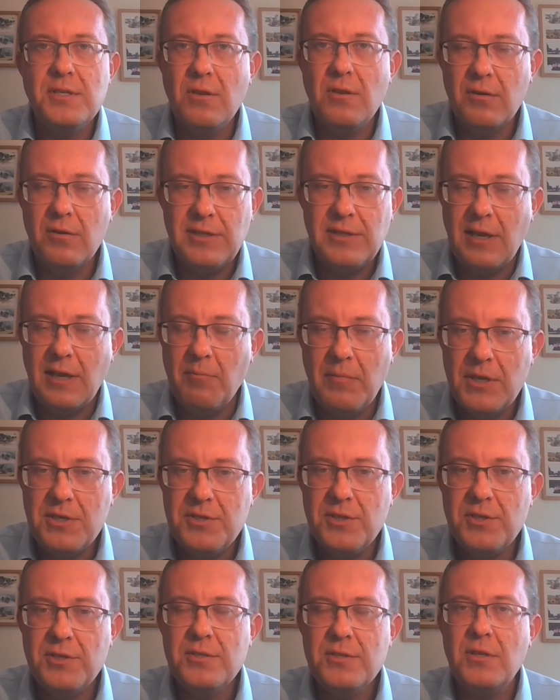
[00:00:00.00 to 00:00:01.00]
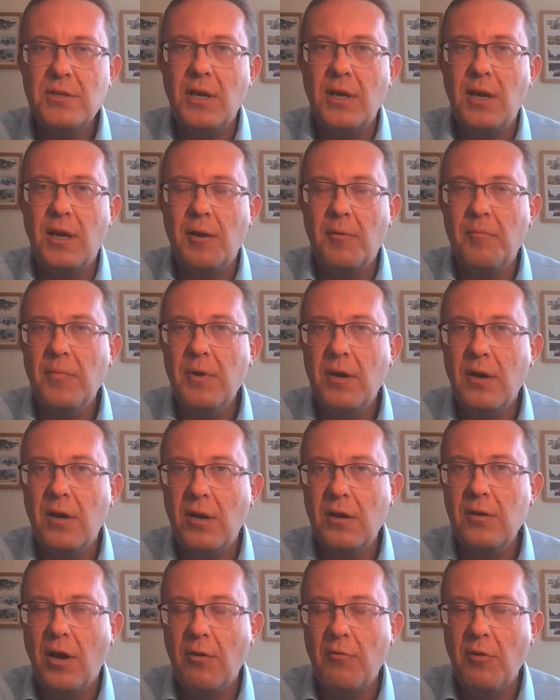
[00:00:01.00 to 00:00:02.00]
these lockdown measures
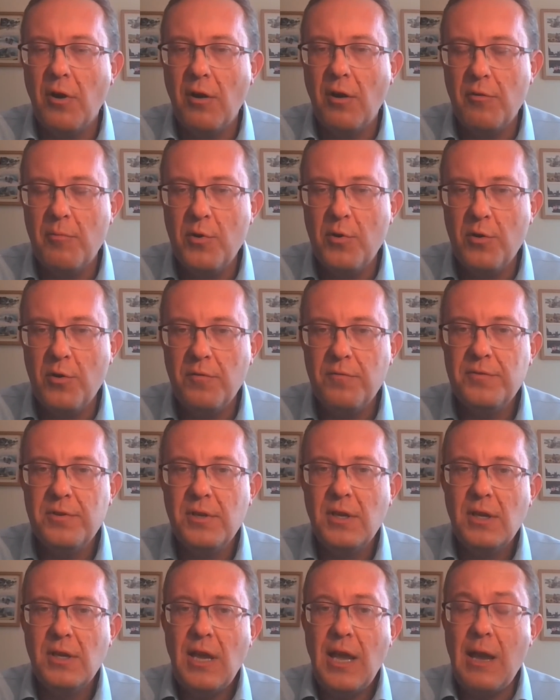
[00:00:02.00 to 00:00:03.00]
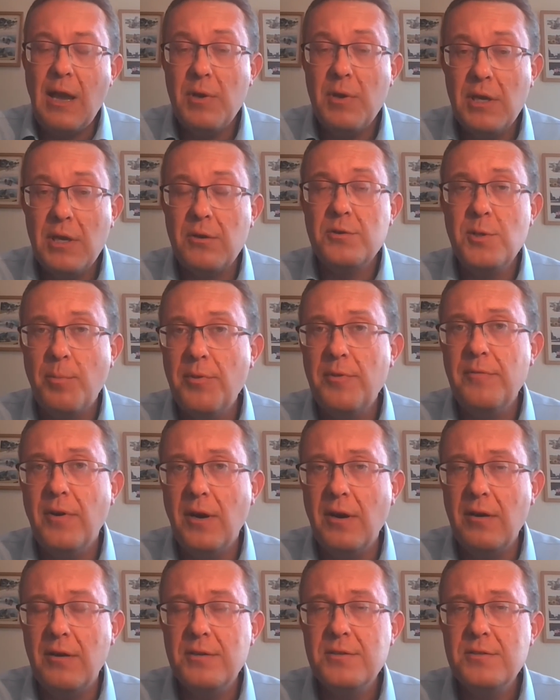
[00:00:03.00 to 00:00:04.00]
are removed and we get on top of the
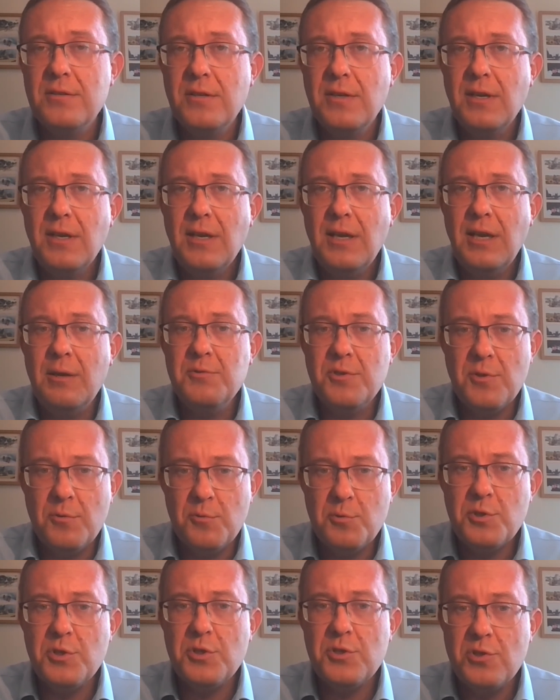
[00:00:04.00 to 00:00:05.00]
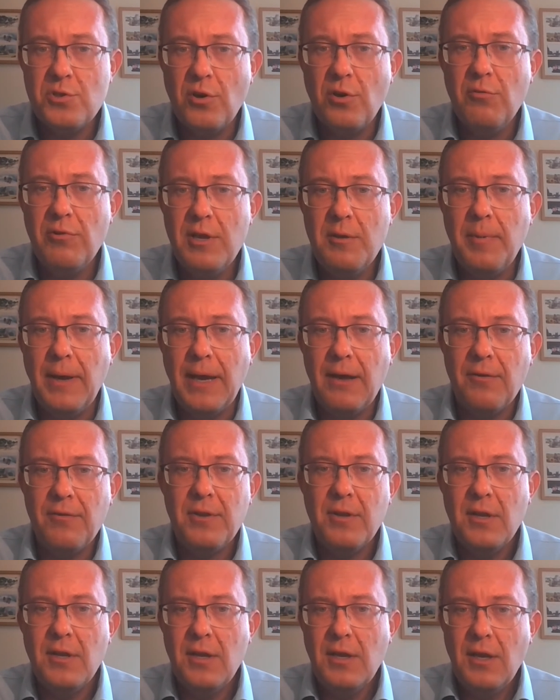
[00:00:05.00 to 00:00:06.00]
virus. It was a strong
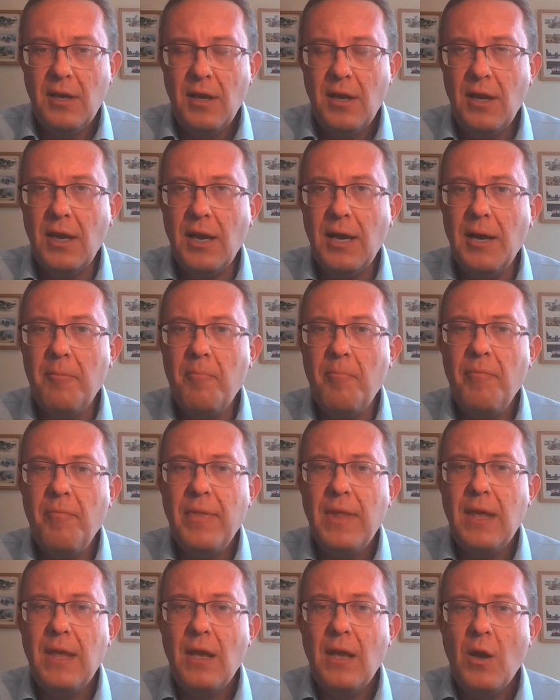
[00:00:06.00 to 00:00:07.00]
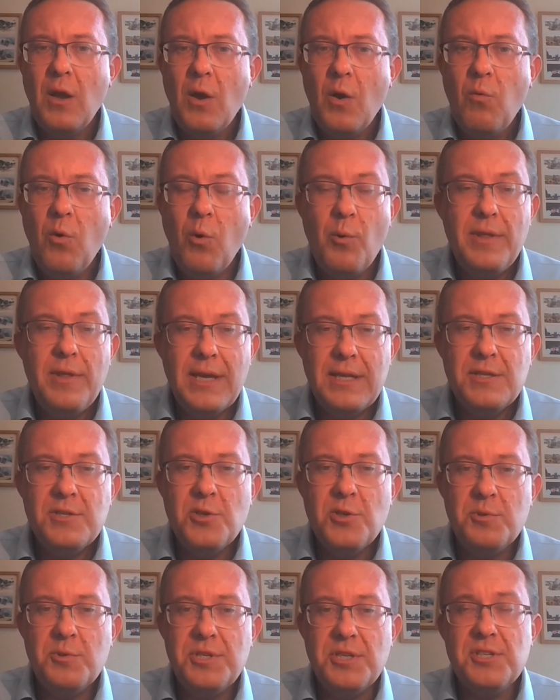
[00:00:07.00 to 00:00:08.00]
rebound. What we then
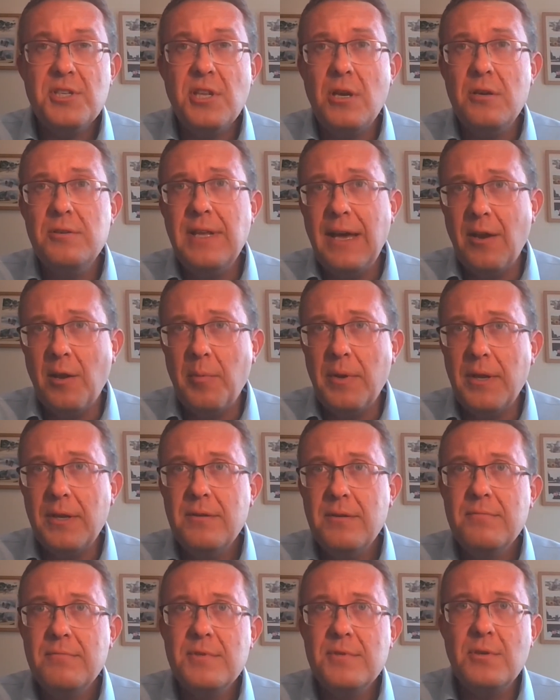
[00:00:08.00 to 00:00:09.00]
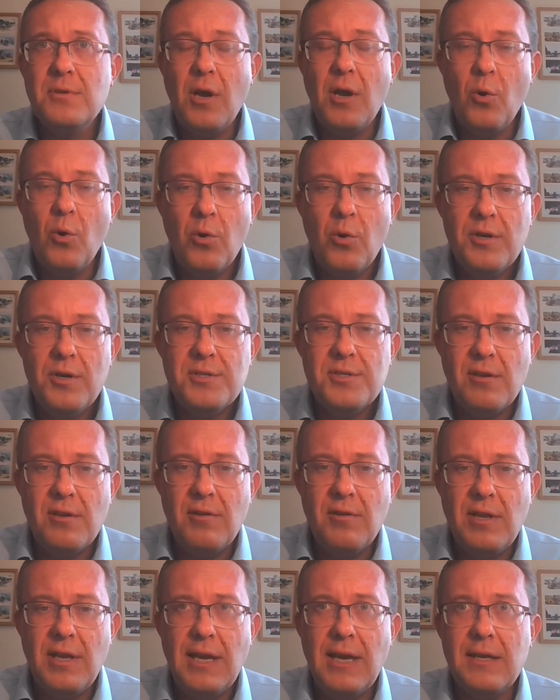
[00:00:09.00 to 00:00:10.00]
saw was it slowed down a bit. So August
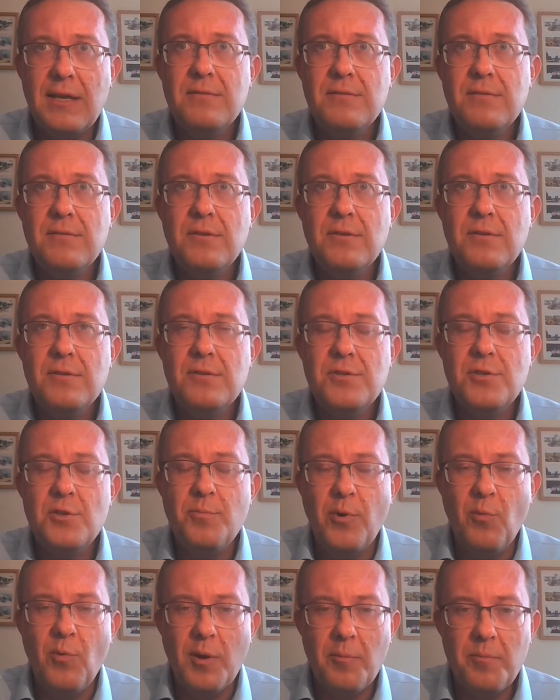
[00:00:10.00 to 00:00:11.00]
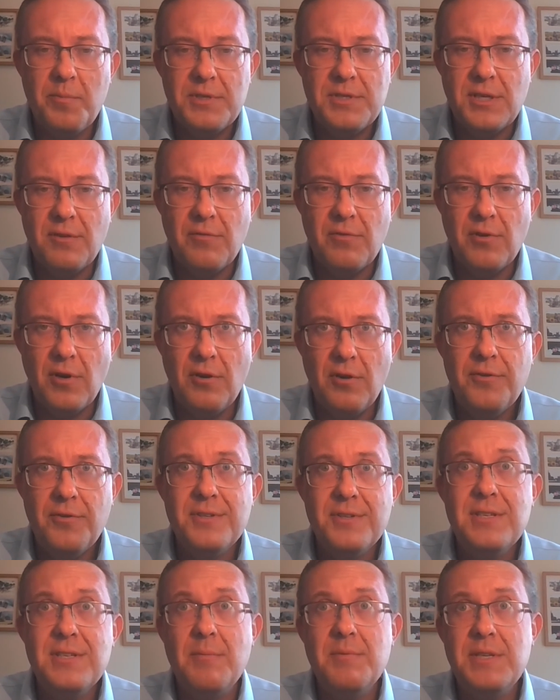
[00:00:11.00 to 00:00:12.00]
only had 2.1% of growth.
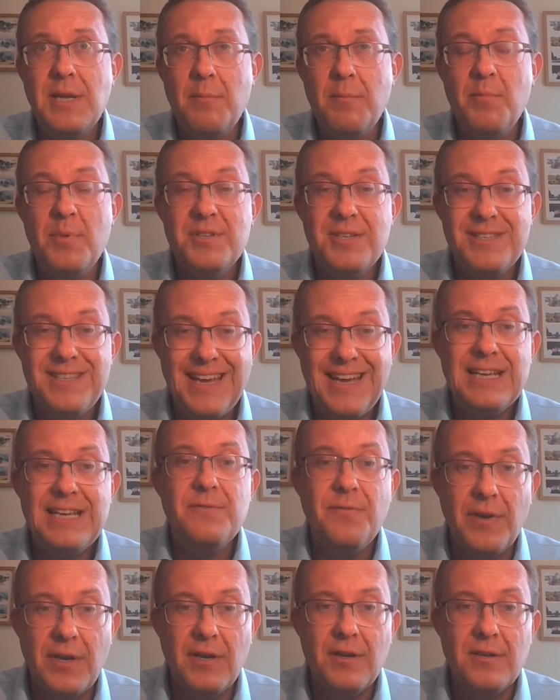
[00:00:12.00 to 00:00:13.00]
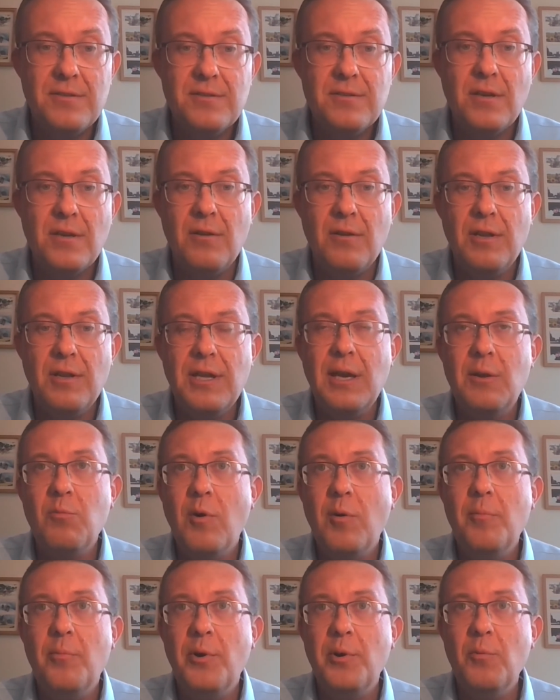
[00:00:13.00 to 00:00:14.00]
In September, today's figures, you
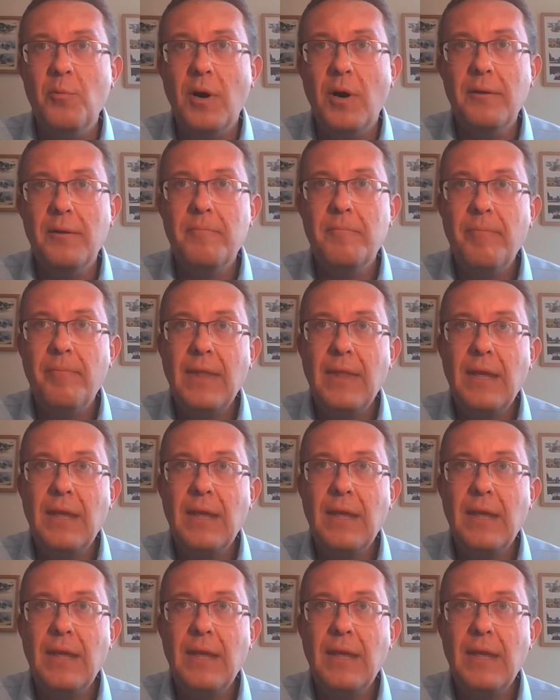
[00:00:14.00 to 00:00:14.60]
had 1.1.